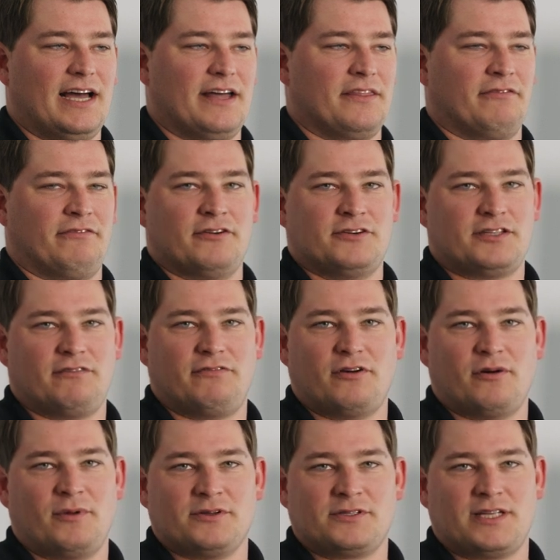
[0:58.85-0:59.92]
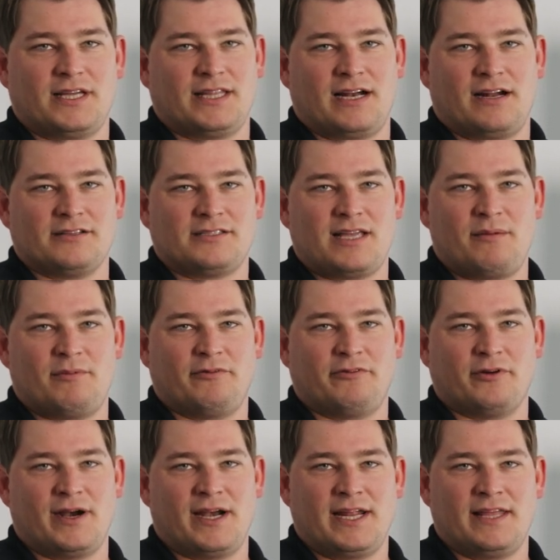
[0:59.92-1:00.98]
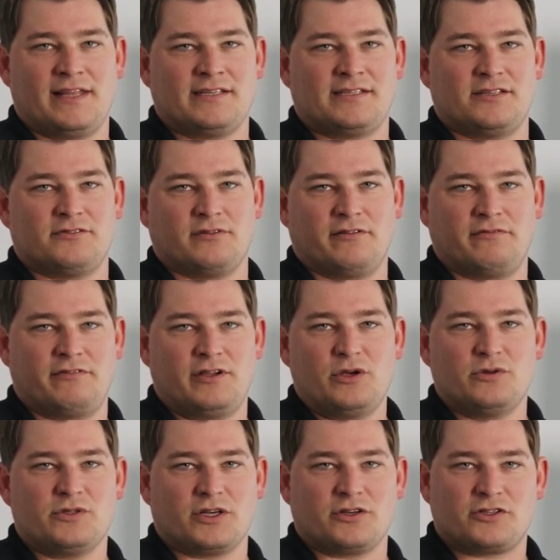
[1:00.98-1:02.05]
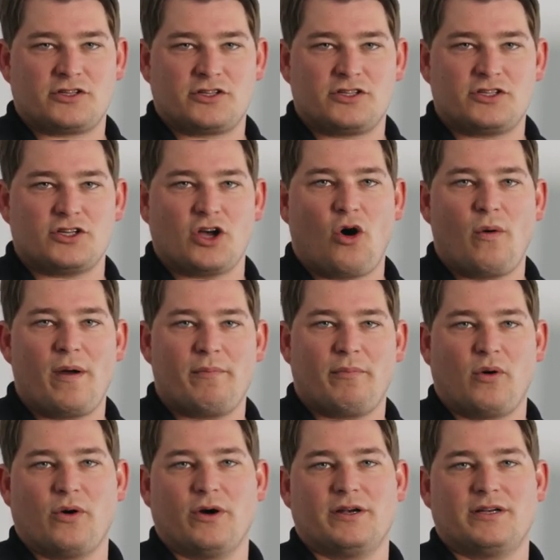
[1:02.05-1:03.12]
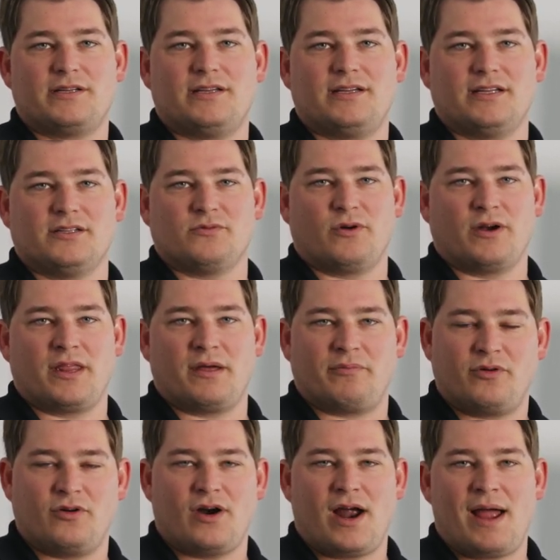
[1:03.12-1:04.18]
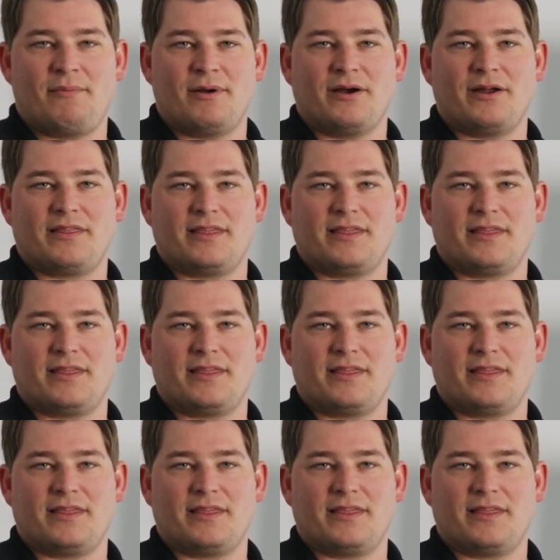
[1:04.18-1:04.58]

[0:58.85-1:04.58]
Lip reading: The first and foremost thing that I'll say before any of this is reviews are so important. It's one of the primary